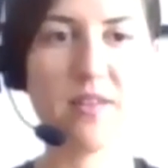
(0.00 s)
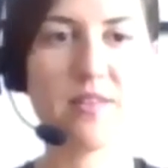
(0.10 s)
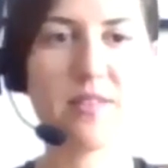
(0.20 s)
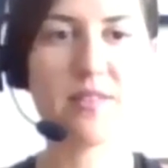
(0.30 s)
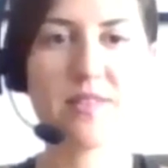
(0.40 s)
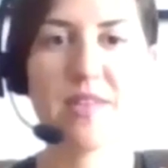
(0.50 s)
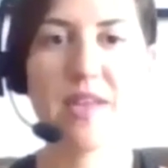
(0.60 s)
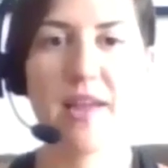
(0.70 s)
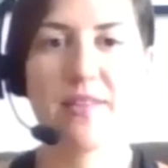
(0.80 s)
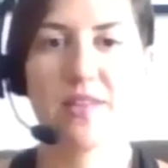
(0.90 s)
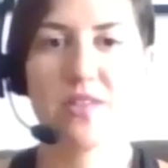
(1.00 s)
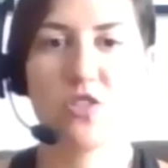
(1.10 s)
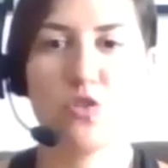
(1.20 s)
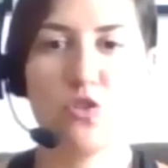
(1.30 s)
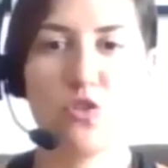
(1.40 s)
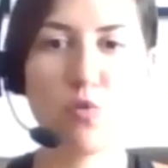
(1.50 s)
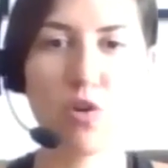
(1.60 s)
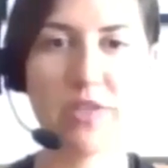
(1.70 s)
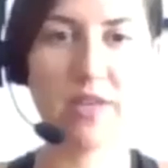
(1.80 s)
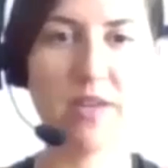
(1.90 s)
This is 10, let's do 2 more
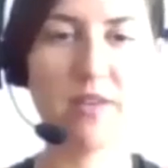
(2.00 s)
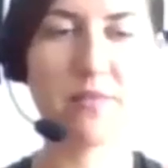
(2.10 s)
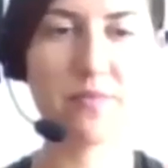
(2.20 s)
here.